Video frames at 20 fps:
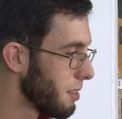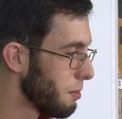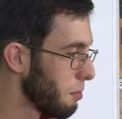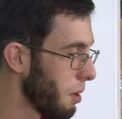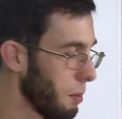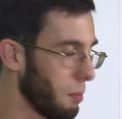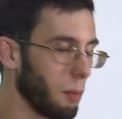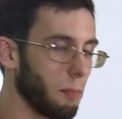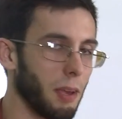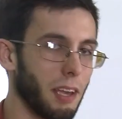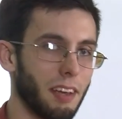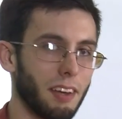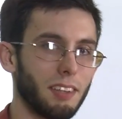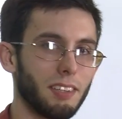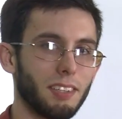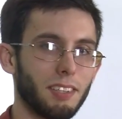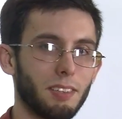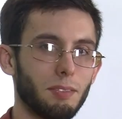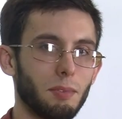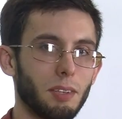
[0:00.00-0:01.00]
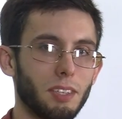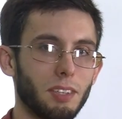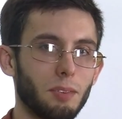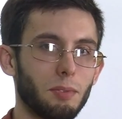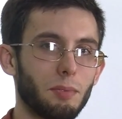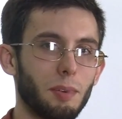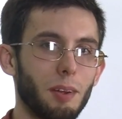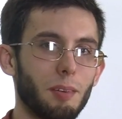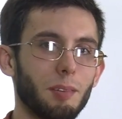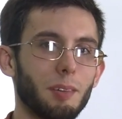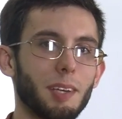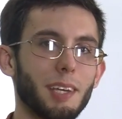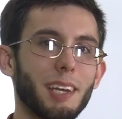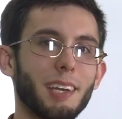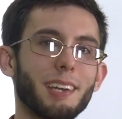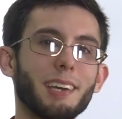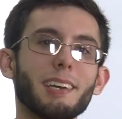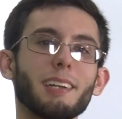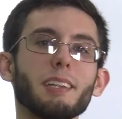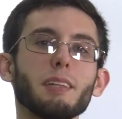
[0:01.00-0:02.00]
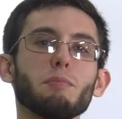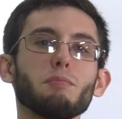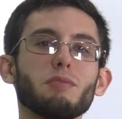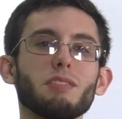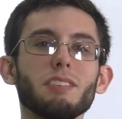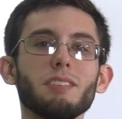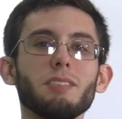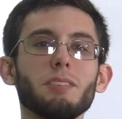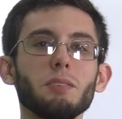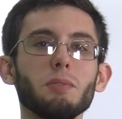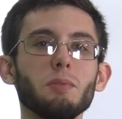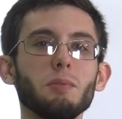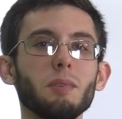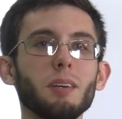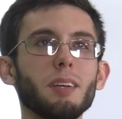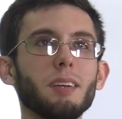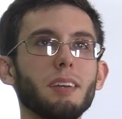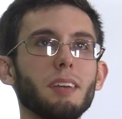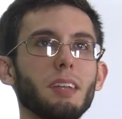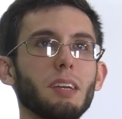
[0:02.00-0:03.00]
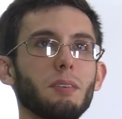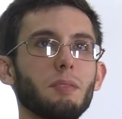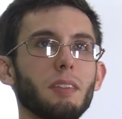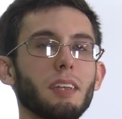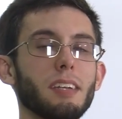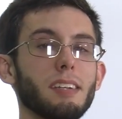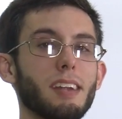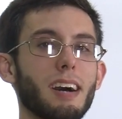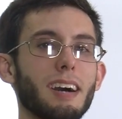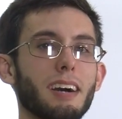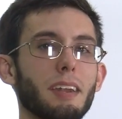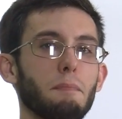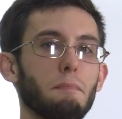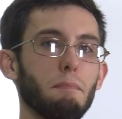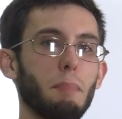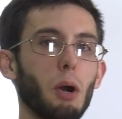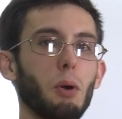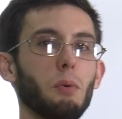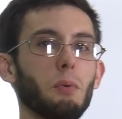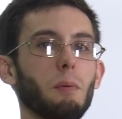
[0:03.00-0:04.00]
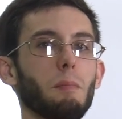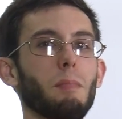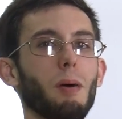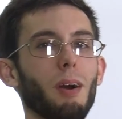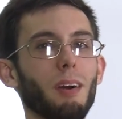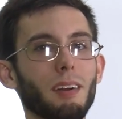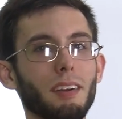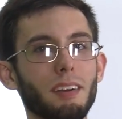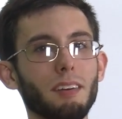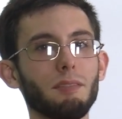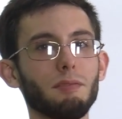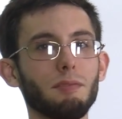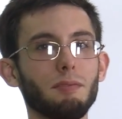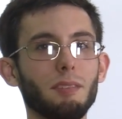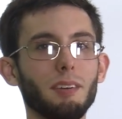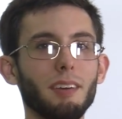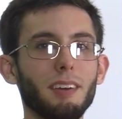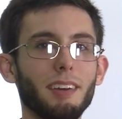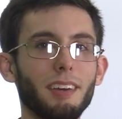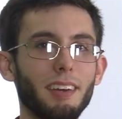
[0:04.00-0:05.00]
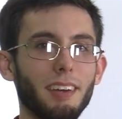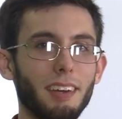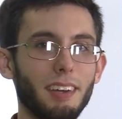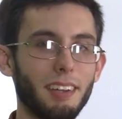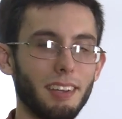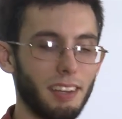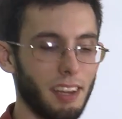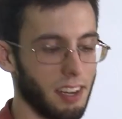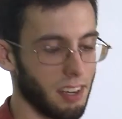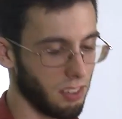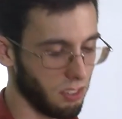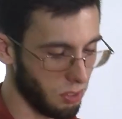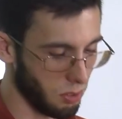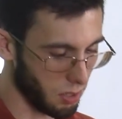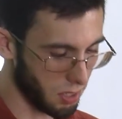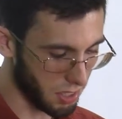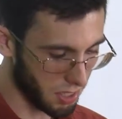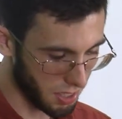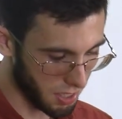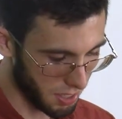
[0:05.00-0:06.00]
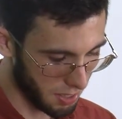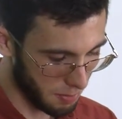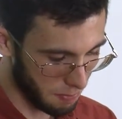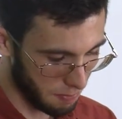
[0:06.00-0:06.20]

Probably because we so rarely get a glimpse into, you know, the non-bone part of dinosaurs.